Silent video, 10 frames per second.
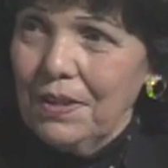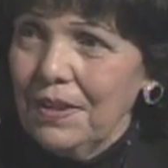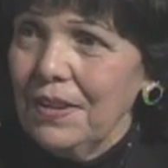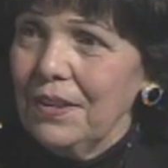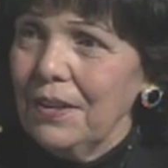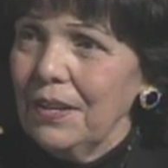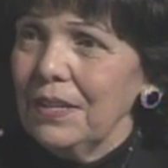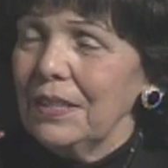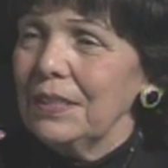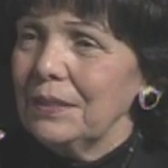I think
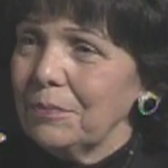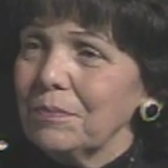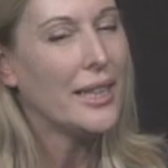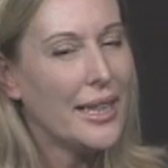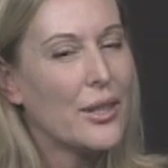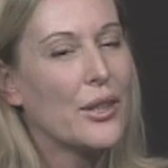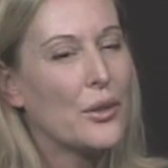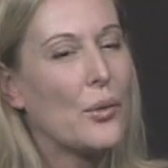that's a really good